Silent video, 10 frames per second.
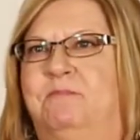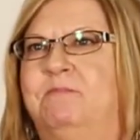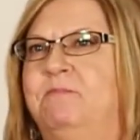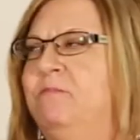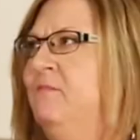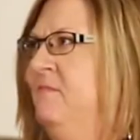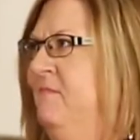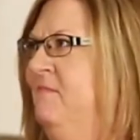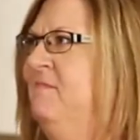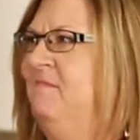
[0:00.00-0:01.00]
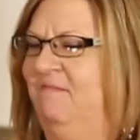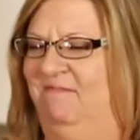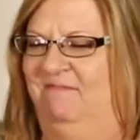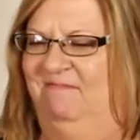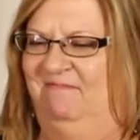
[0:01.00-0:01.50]

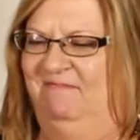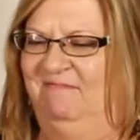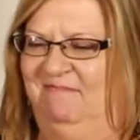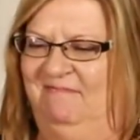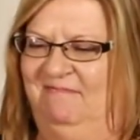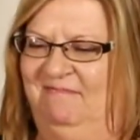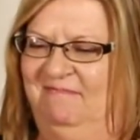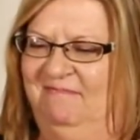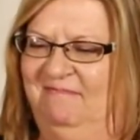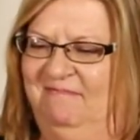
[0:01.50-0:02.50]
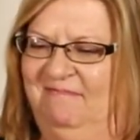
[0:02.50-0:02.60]
(not speaking)